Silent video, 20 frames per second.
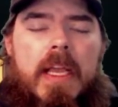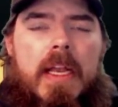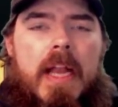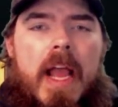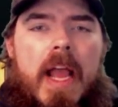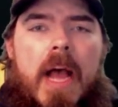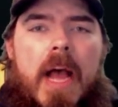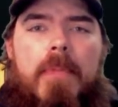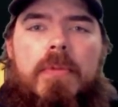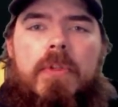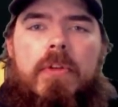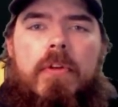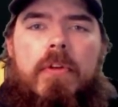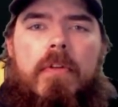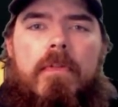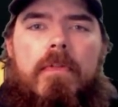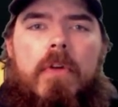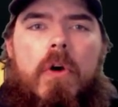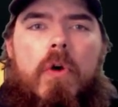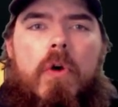and apps on
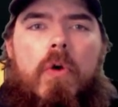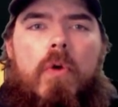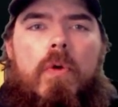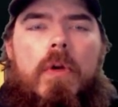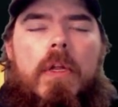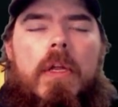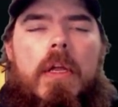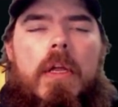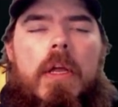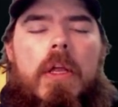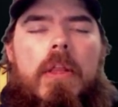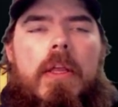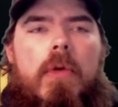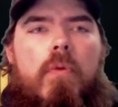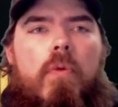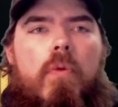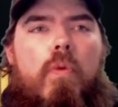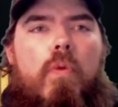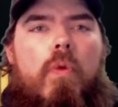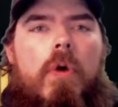your phone
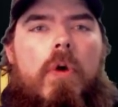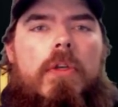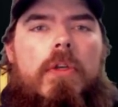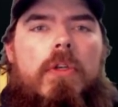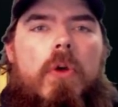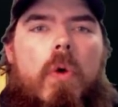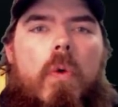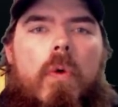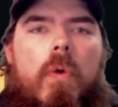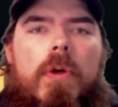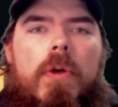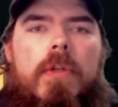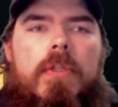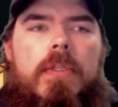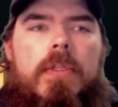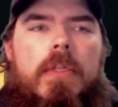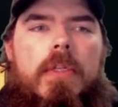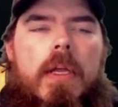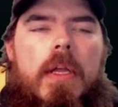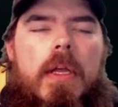that will work
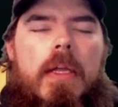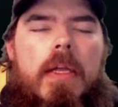towards